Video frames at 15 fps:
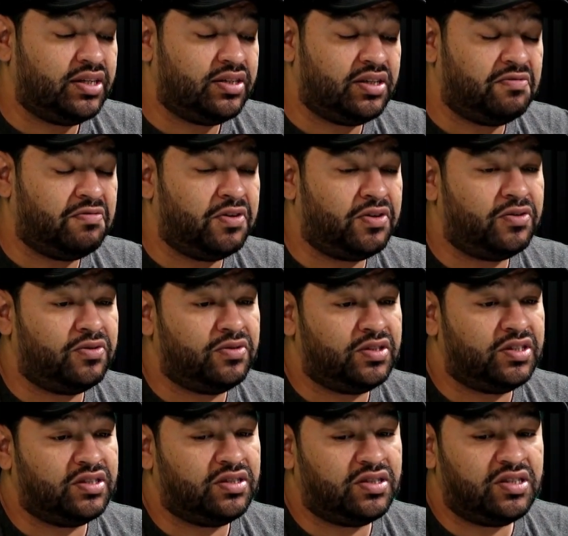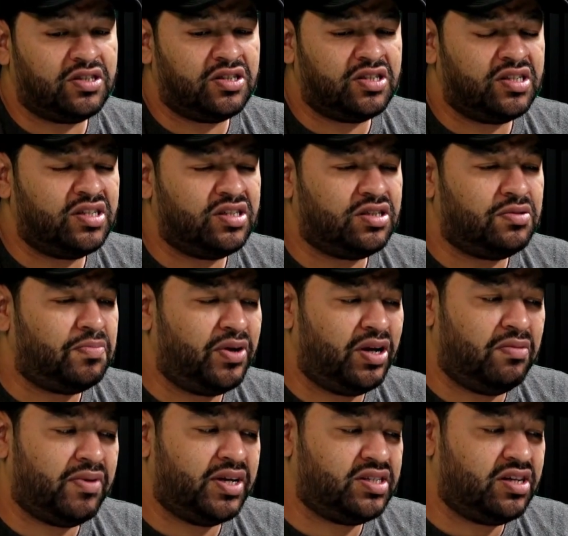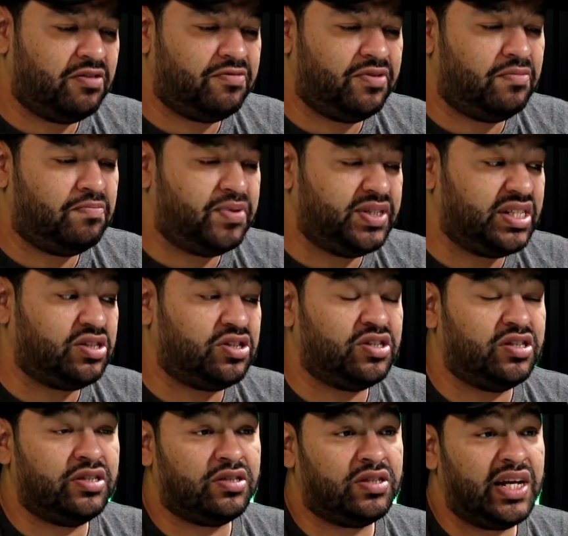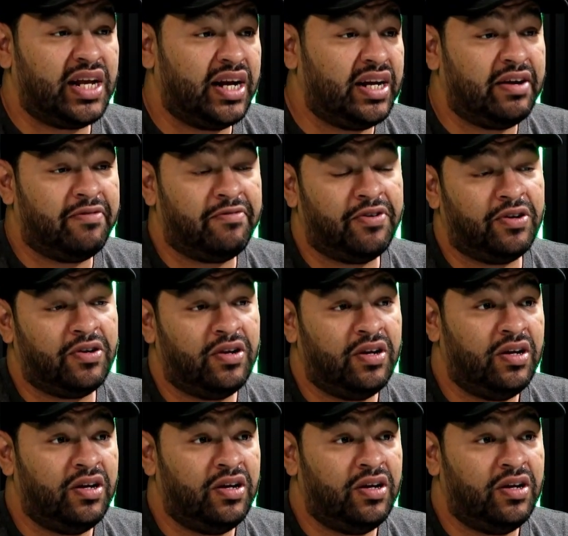difficult decisions and putting myself in positions that I never